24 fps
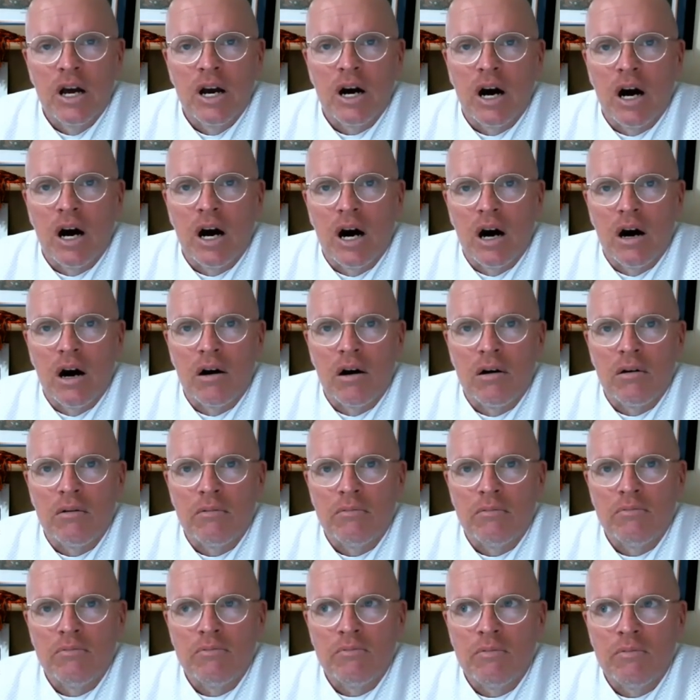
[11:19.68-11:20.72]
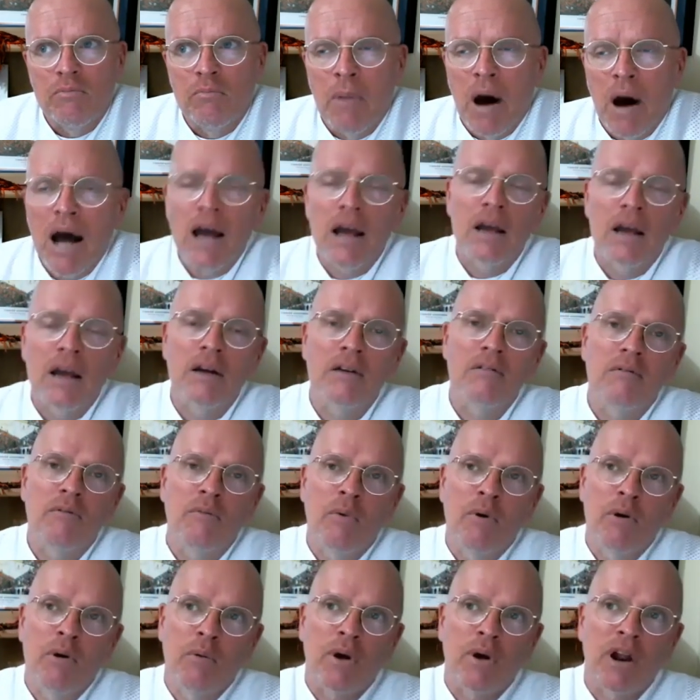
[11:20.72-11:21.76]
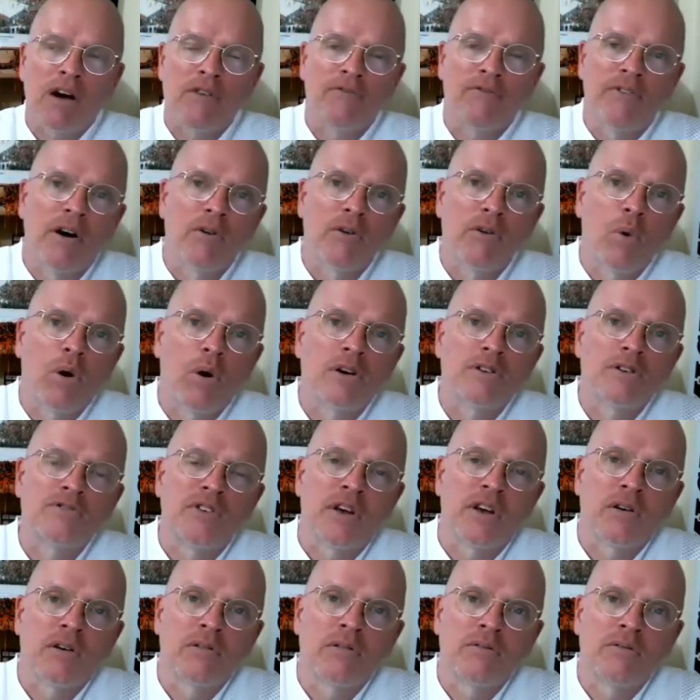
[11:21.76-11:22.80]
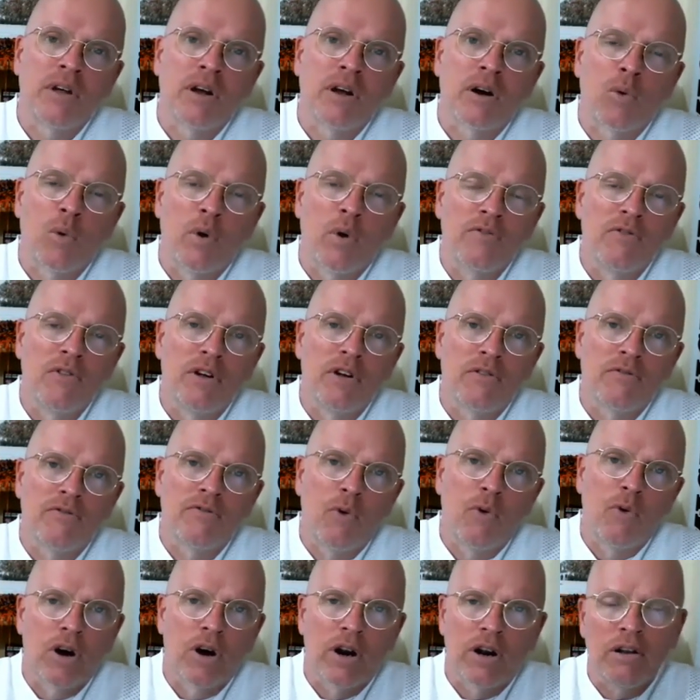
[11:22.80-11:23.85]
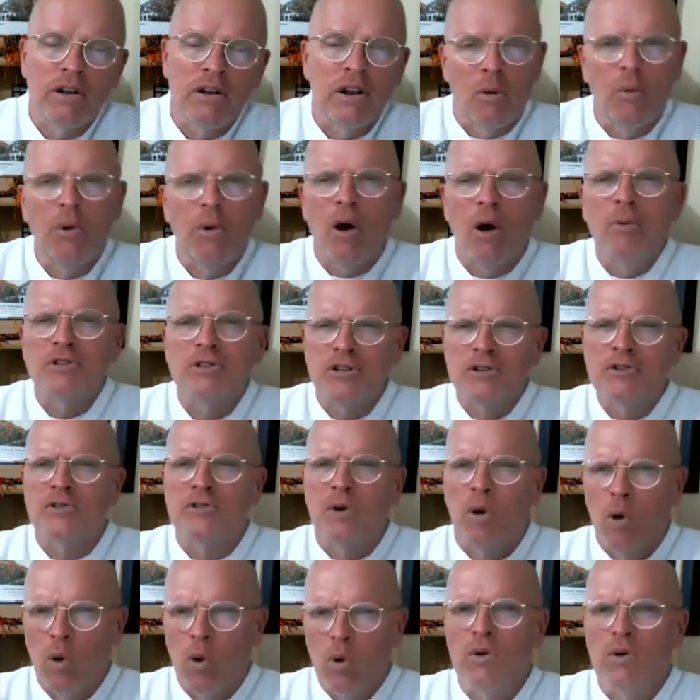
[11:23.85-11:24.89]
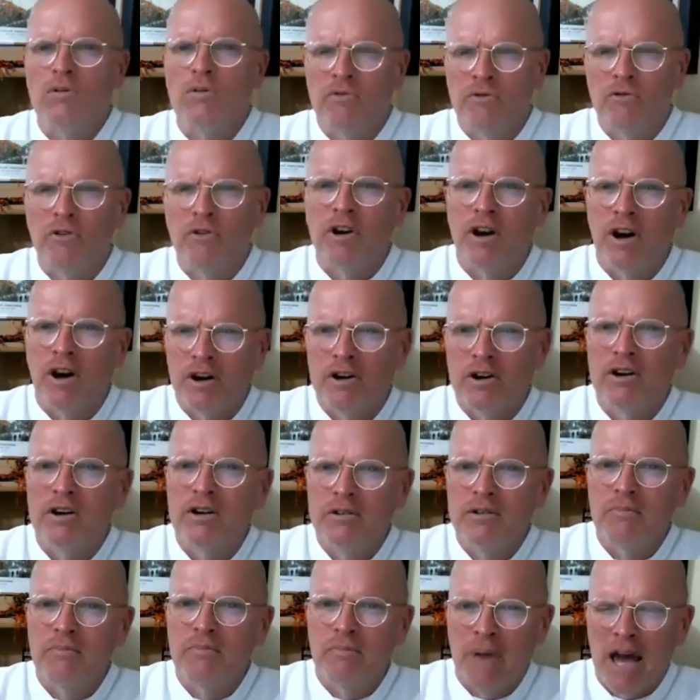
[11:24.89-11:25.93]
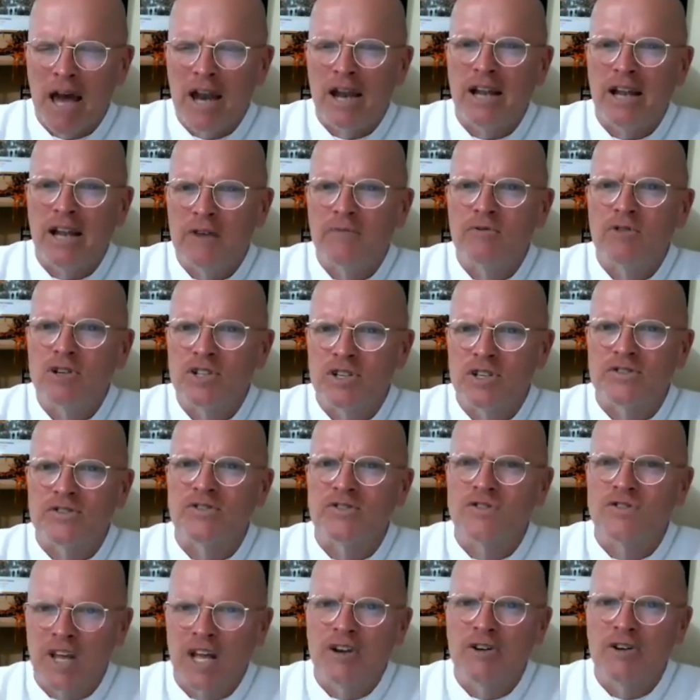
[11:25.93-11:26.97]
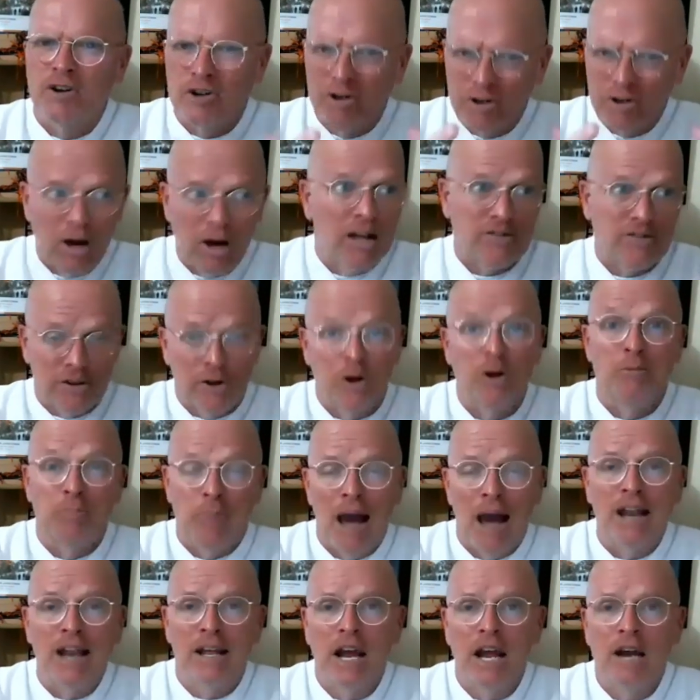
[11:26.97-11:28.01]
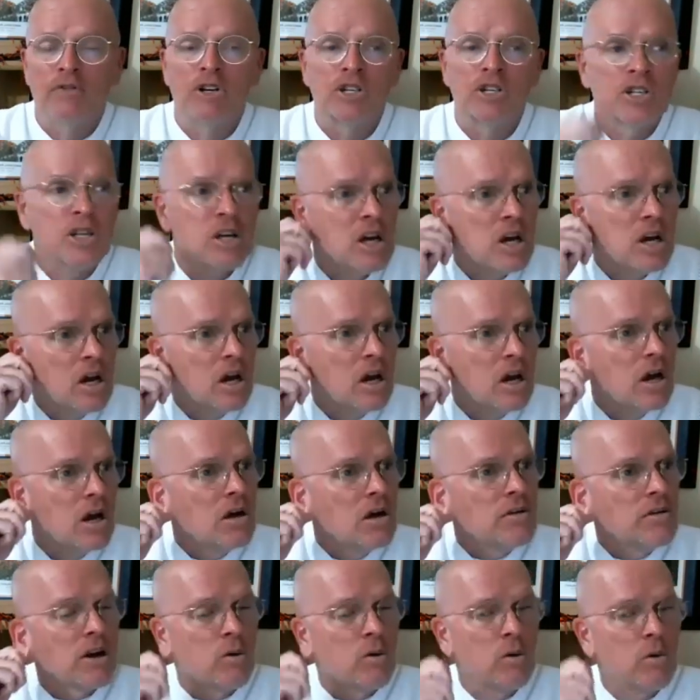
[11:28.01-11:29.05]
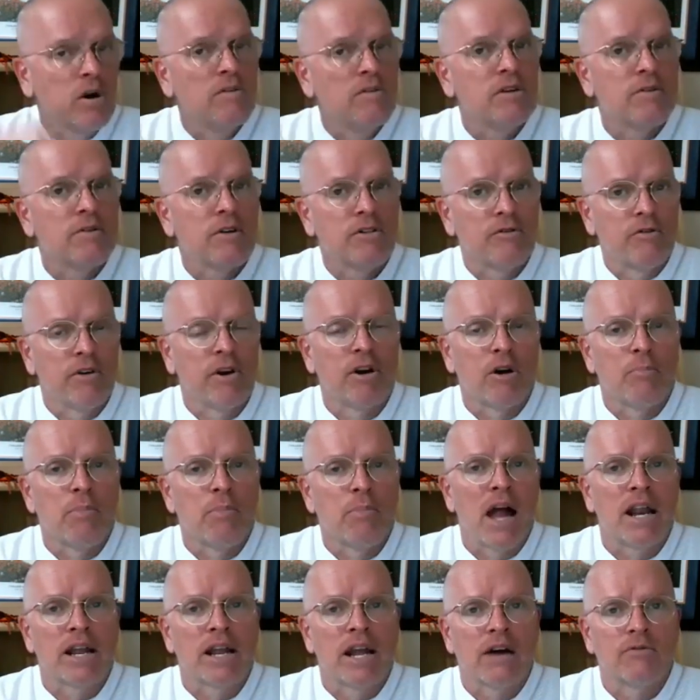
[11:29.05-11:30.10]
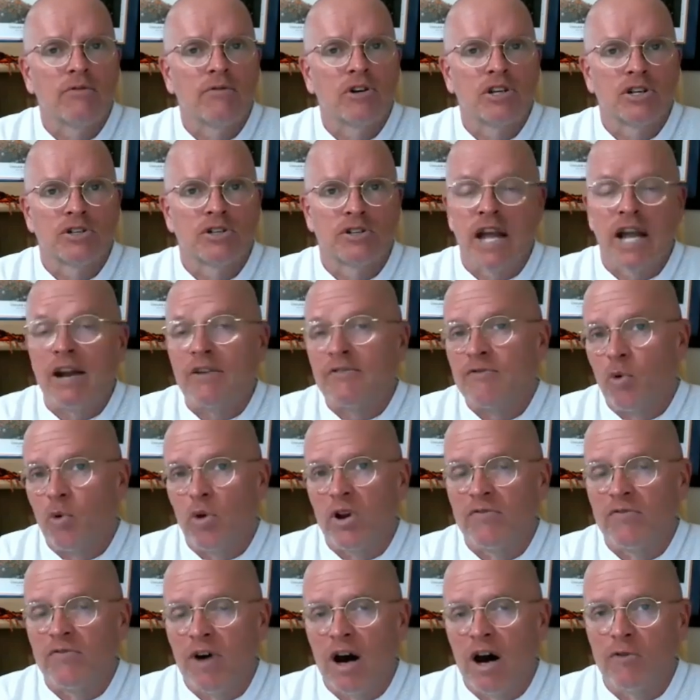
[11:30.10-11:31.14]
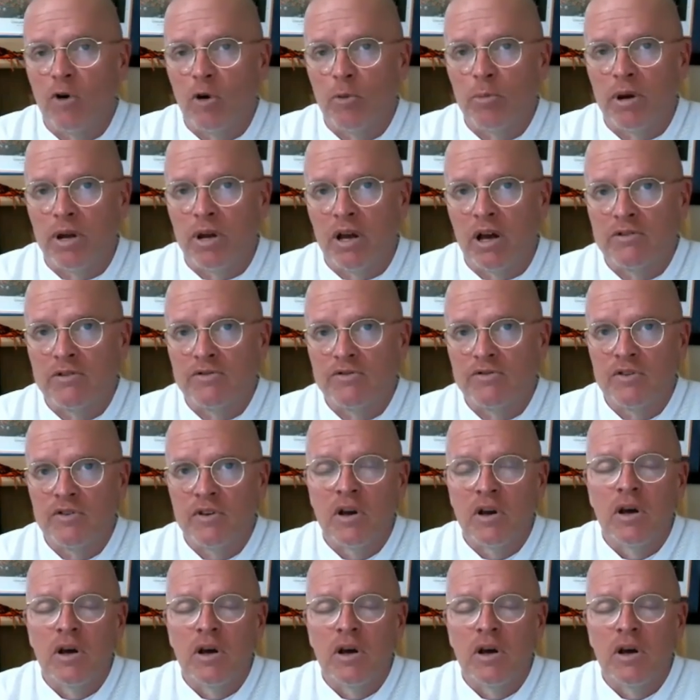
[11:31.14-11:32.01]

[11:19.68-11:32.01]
Uh, my what, what I found was the the equivalent for you know we always used to hold 300 batting average as a standard that's a good batting average the equivalent of a 300 batting average is an 845 OPS